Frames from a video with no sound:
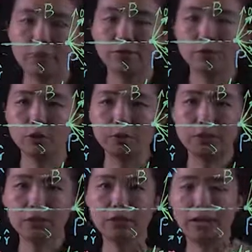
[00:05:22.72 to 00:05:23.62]
of loop
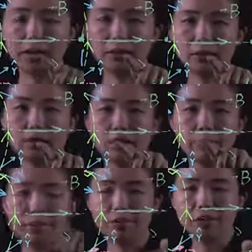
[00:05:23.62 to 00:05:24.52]
so that
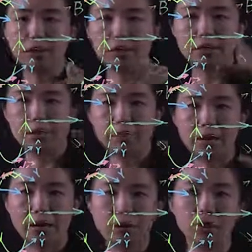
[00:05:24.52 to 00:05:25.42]
B field is
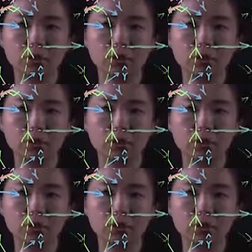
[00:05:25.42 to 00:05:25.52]
parallel